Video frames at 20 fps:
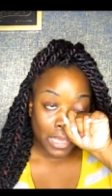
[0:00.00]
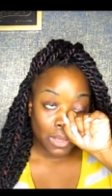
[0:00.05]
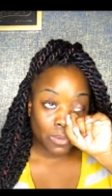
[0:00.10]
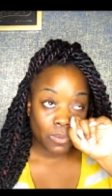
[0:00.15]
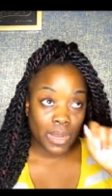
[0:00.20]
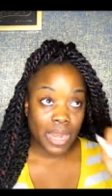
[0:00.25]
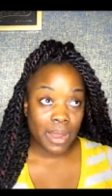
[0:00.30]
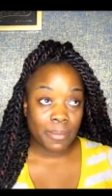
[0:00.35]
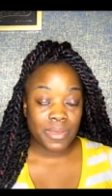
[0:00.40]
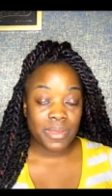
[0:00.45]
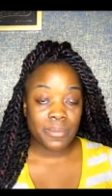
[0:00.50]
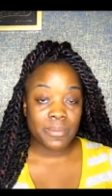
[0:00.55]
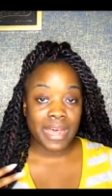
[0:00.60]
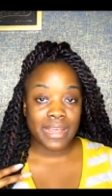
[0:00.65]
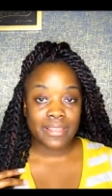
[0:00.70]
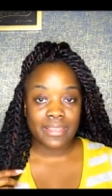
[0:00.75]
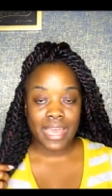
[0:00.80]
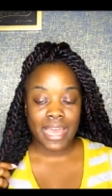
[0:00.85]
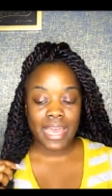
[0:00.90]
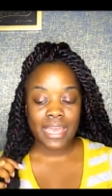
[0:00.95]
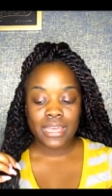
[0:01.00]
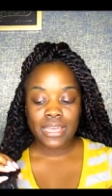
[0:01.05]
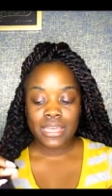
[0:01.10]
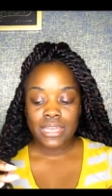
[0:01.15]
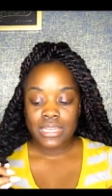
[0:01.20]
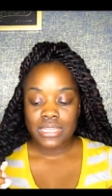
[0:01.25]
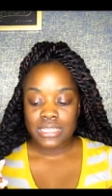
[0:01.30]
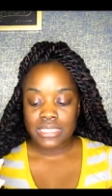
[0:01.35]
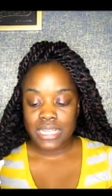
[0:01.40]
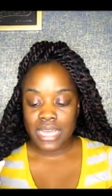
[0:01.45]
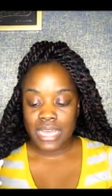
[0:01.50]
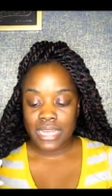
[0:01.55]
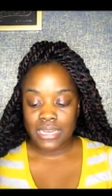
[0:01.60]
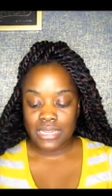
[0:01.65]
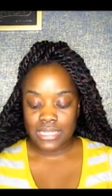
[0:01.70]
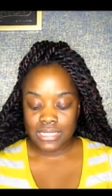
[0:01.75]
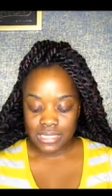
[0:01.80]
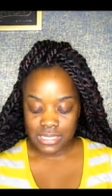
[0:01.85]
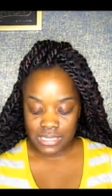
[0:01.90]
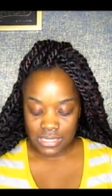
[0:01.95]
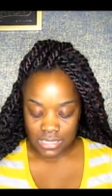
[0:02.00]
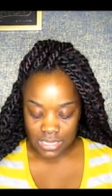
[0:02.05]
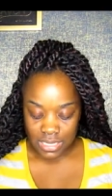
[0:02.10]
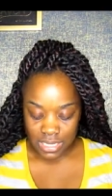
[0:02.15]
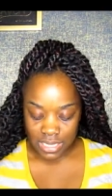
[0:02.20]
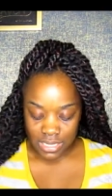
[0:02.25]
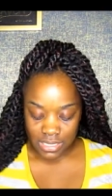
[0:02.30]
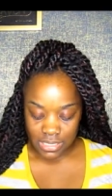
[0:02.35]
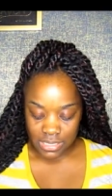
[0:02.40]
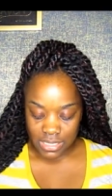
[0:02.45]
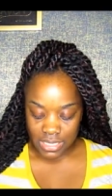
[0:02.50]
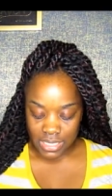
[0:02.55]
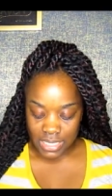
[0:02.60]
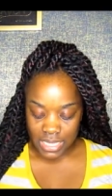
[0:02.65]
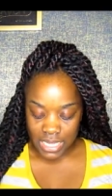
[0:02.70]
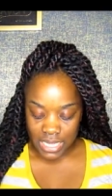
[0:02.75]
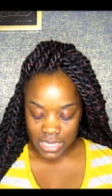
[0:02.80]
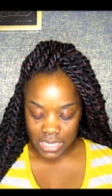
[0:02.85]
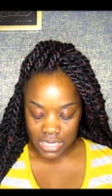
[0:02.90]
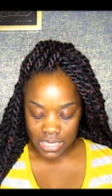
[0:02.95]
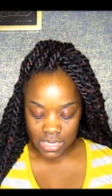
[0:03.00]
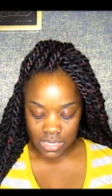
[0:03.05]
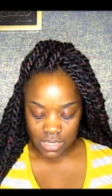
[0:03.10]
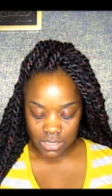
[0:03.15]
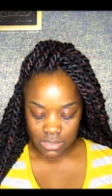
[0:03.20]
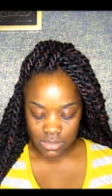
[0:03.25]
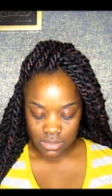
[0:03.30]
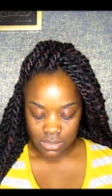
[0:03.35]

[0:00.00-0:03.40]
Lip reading: and what I mean by that is that it's the kinky